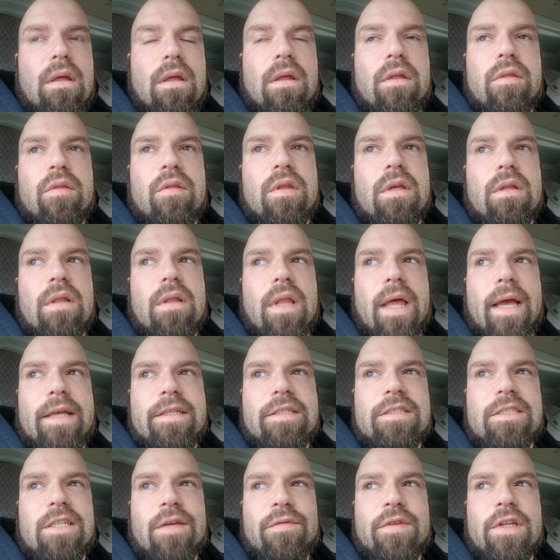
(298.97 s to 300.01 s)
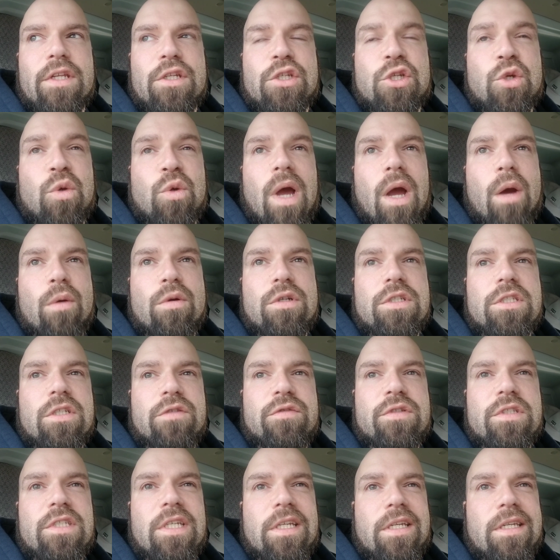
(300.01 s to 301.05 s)
the last 72 hours of
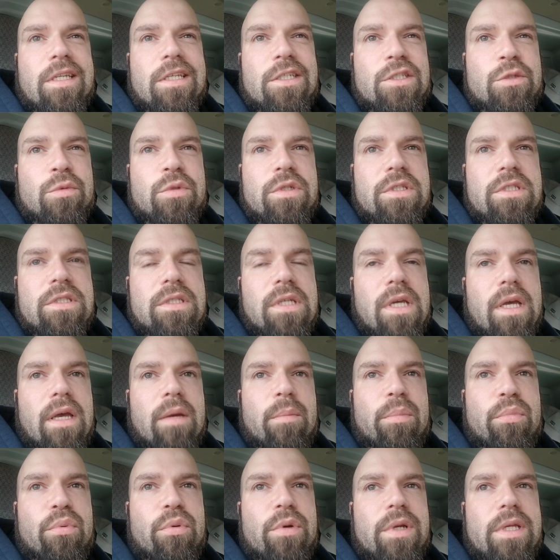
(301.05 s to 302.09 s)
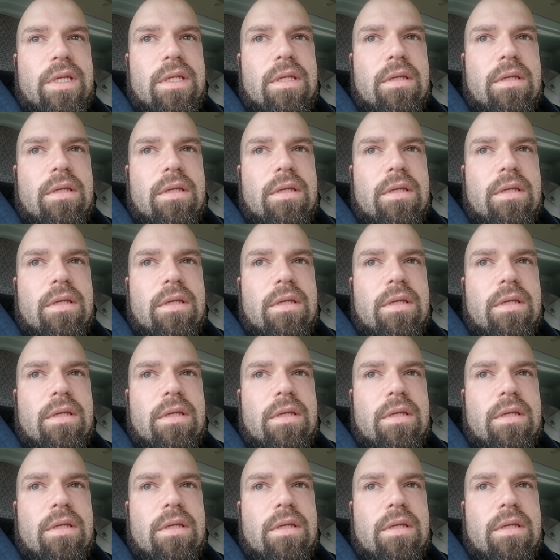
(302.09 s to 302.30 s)
sickness was pretty